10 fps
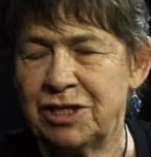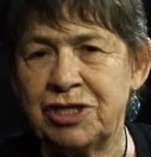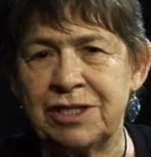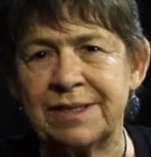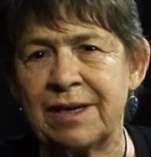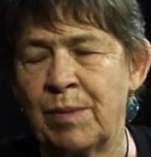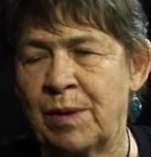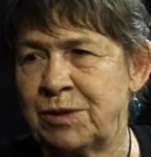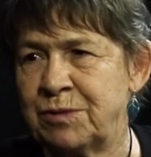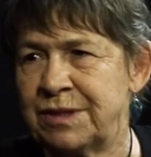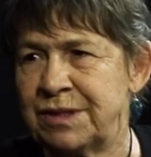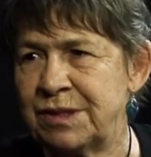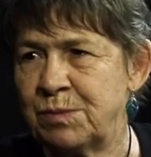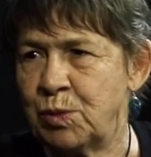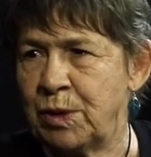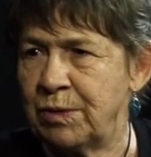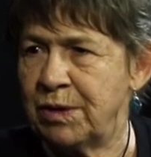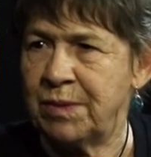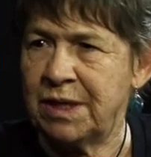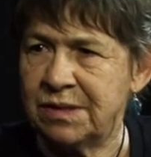She just come up to us this morning
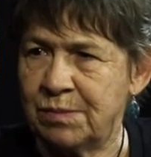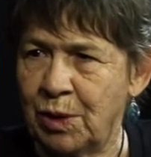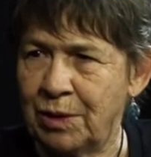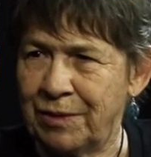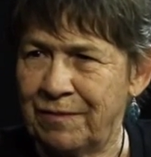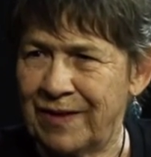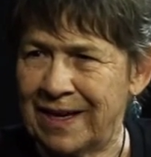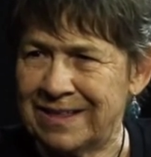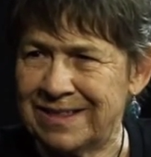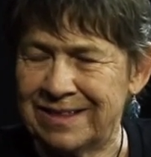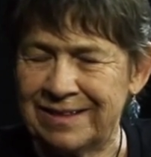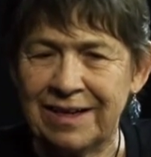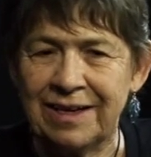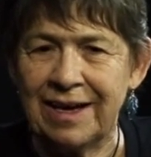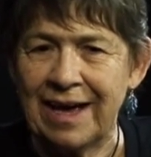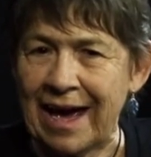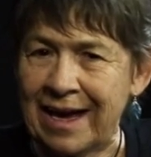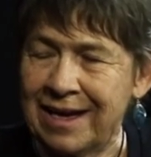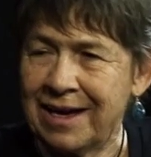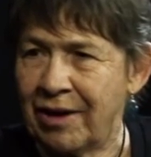with a big smile on her face and
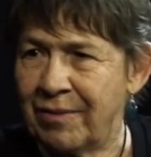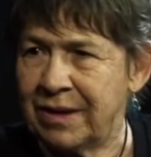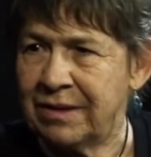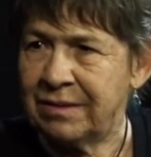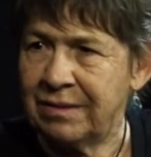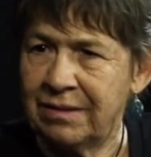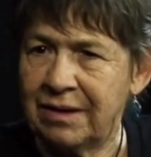how you going, and,